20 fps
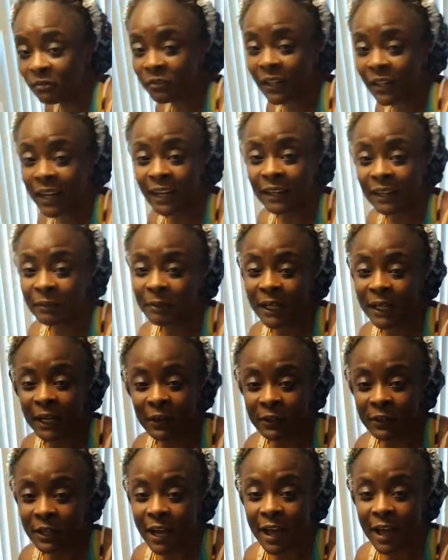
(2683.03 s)
fun, but
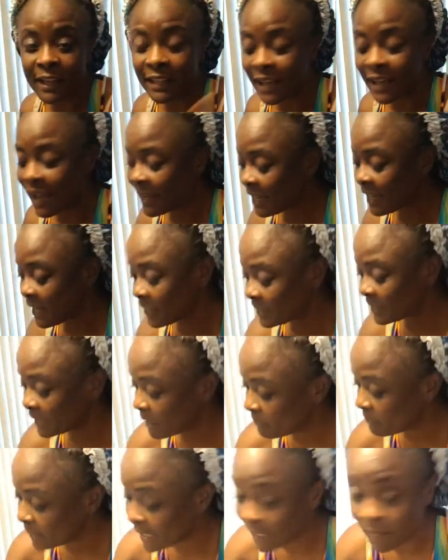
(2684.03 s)
every now and then I gotta
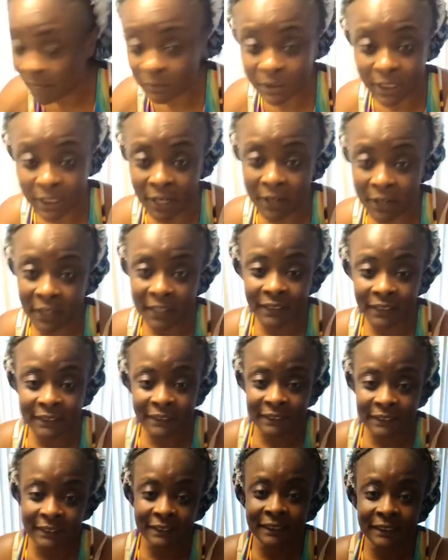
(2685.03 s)
clap back. I'm sorry.
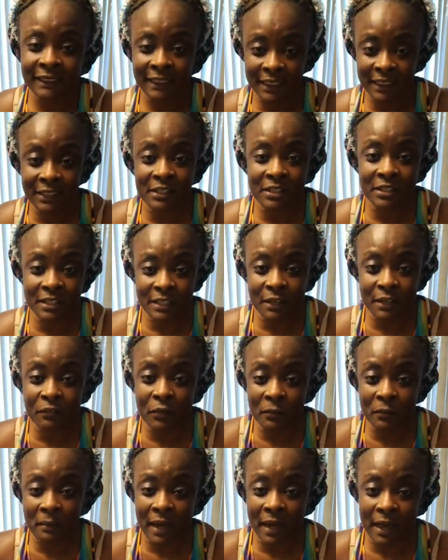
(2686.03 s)
In a
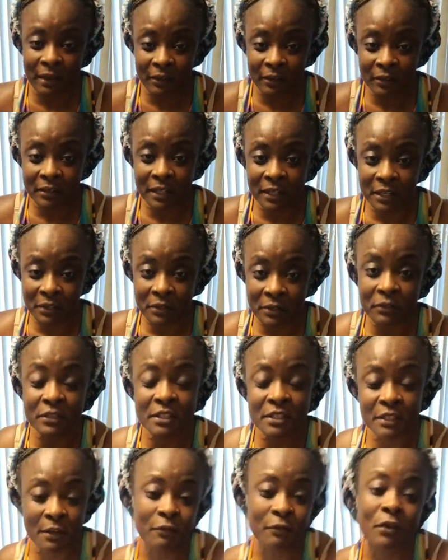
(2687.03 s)
civil manner, in a
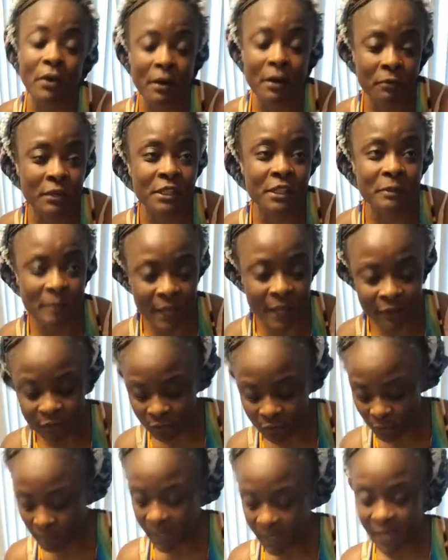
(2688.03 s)
civil and
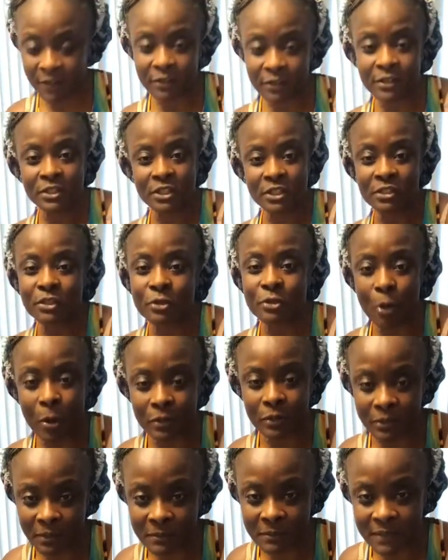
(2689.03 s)
respectful manner, just
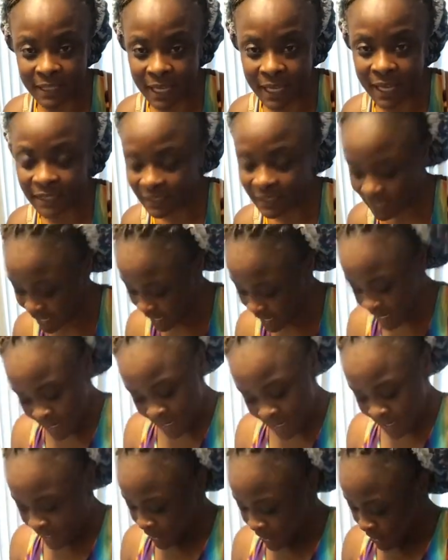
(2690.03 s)
talk some sense.
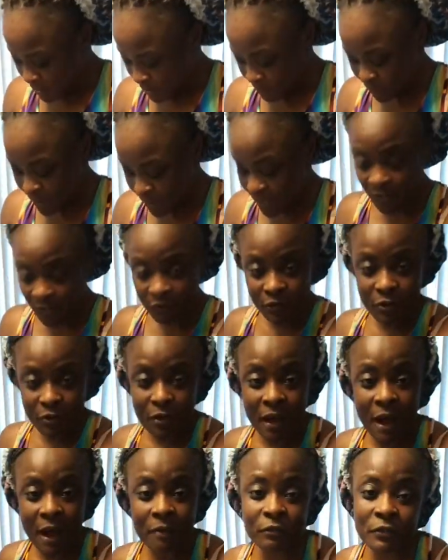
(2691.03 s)
But if you
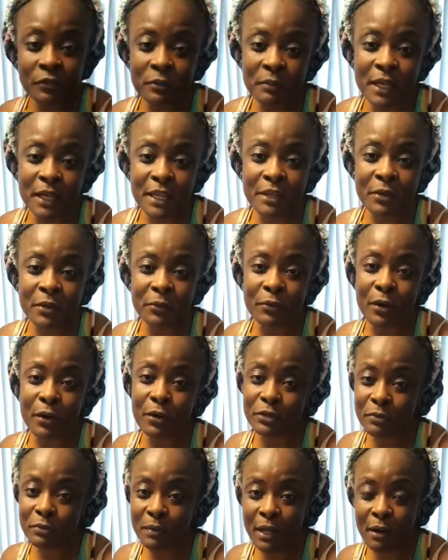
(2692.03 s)
come for me to
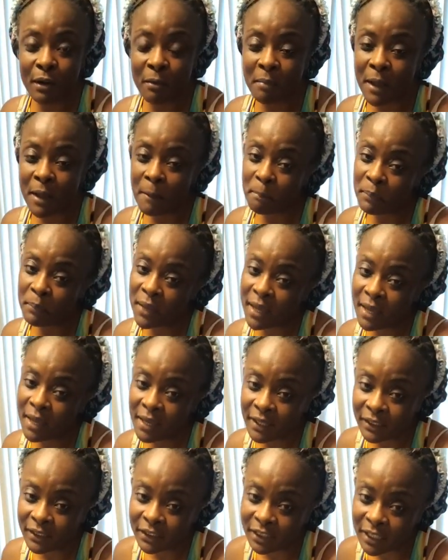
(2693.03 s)
roast me on my
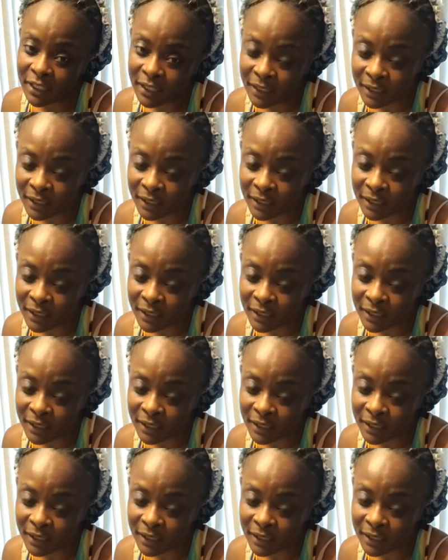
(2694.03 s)
page,